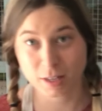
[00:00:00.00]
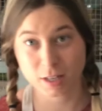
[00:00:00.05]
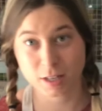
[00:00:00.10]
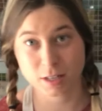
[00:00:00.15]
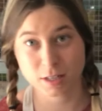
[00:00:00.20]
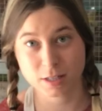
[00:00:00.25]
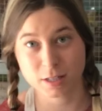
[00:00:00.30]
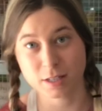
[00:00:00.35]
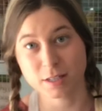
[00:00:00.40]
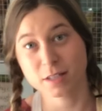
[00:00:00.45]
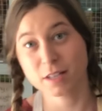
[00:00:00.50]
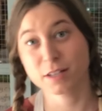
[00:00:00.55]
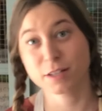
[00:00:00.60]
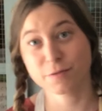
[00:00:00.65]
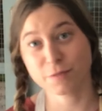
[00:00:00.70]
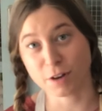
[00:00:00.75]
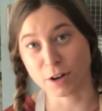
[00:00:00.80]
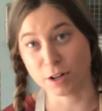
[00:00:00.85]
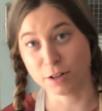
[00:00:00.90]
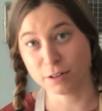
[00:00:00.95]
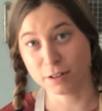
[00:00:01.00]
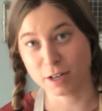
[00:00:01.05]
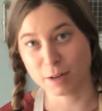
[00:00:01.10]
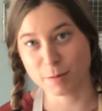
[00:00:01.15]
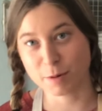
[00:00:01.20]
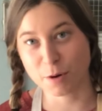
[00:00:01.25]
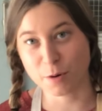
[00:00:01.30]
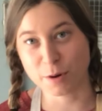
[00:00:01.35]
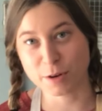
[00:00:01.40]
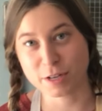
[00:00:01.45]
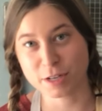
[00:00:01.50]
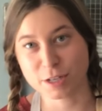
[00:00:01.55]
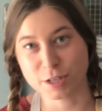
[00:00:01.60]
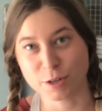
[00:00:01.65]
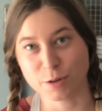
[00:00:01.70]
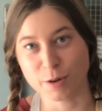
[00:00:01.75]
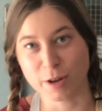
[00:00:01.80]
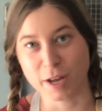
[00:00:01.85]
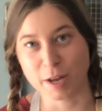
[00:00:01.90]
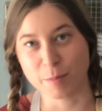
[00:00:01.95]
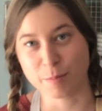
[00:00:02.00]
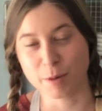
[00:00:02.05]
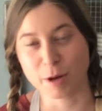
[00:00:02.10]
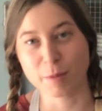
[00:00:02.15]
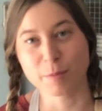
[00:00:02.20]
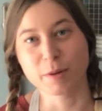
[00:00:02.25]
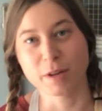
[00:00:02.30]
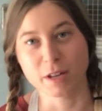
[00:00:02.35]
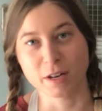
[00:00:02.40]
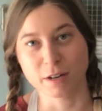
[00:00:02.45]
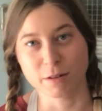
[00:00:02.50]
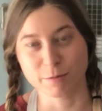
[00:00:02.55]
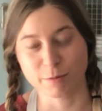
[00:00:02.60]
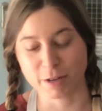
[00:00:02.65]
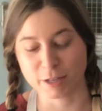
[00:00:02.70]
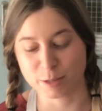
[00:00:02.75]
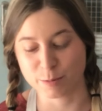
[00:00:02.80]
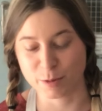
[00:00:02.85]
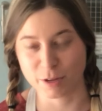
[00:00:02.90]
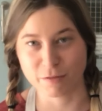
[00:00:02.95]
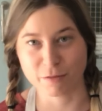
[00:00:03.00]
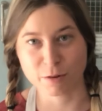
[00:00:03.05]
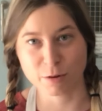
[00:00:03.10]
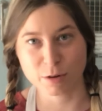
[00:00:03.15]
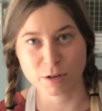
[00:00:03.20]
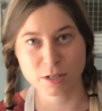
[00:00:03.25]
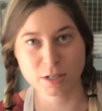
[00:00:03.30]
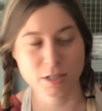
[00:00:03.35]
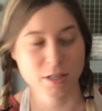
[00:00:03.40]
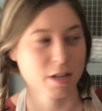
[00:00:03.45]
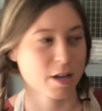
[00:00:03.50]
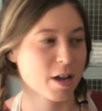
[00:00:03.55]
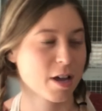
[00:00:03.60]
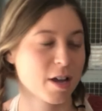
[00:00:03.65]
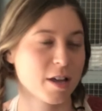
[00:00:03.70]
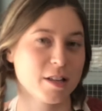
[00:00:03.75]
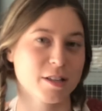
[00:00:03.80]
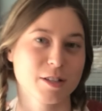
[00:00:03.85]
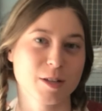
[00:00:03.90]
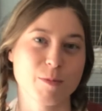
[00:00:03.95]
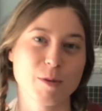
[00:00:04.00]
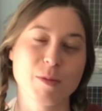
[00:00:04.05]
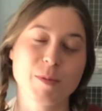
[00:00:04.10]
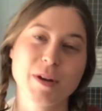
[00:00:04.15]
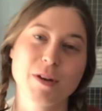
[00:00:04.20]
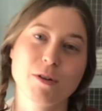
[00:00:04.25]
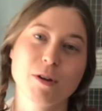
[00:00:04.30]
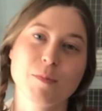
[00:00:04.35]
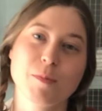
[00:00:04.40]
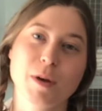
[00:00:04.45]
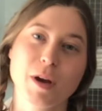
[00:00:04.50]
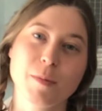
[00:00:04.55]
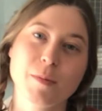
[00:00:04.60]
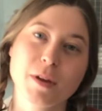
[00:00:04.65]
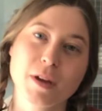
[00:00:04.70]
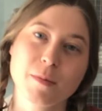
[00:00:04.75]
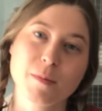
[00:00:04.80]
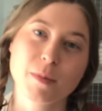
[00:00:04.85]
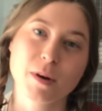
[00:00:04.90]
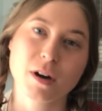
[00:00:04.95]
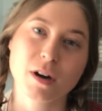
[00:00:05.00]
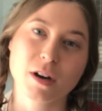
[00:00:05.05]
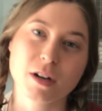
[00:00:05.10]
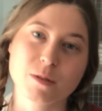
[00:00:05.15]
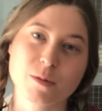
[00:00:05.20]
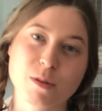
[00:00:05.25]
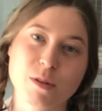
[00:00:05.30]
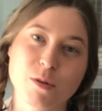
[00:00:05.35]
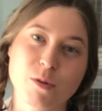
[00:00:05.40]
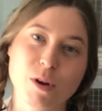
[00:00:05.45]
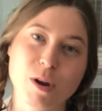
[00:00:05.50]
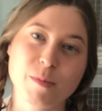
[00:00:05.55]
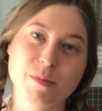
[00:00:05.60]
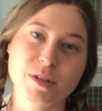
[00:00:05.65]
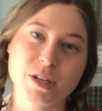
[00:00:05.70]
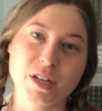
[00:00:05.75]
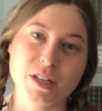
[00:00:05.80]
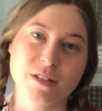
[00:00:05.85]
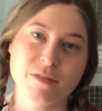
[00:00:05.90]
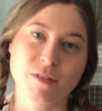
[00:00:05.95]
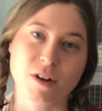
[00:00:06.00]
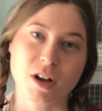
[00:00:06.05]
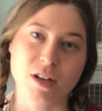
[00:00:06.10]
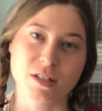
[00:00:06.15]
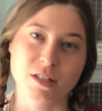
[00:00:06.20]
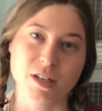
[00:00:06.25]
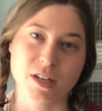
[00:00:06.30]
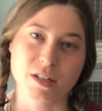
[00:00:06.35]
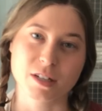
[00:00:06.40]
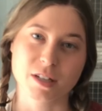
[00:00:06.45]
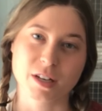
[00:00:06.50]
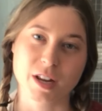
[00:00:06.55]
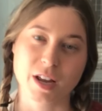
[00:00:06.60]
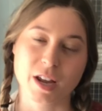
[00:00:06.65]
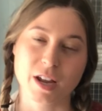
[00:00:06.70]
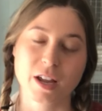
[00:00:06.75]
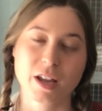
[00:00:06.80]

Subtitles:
Since it's fall, I'm going to do a pumpkin recipe, of course. So I'm going to be doing pumpkin bars with cream cheese frosting today.